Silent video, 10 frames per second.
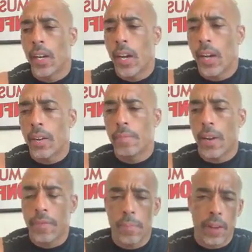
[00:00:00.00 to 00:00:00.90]

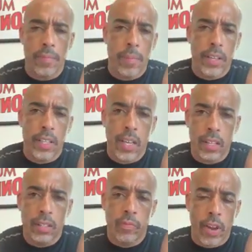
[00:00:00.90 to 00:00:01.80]
My
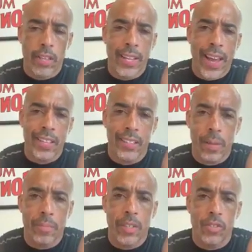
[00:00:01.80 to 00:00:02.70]
kids' friends ask
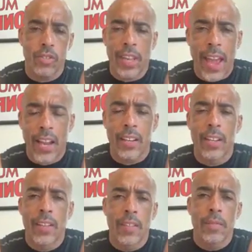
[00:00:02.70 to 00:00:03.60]
them, does your dad
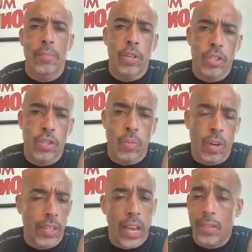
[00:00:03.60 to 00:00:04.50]
push you to
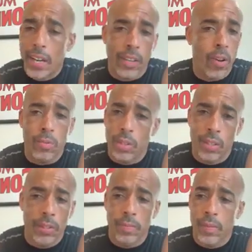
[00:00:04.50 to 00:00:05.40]
work out? I don't.
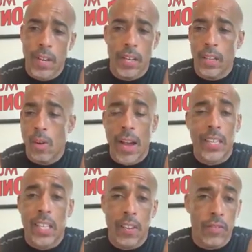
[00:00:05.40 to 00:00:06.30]

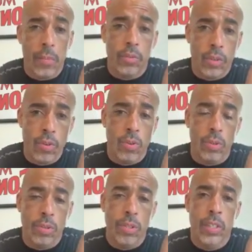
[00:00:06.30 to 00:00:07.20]
I give them
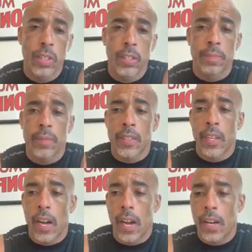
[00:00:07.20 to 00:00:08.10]
tools.
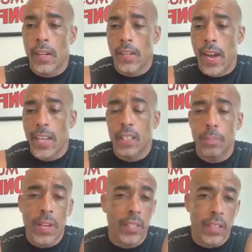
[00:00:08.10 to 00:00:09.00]
I
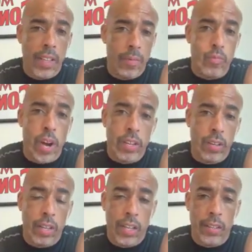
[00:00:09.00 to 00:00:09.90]
speak to them
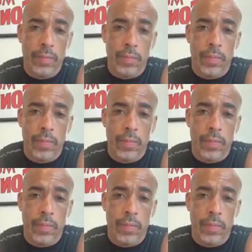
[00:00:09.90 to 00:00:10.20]
regularly,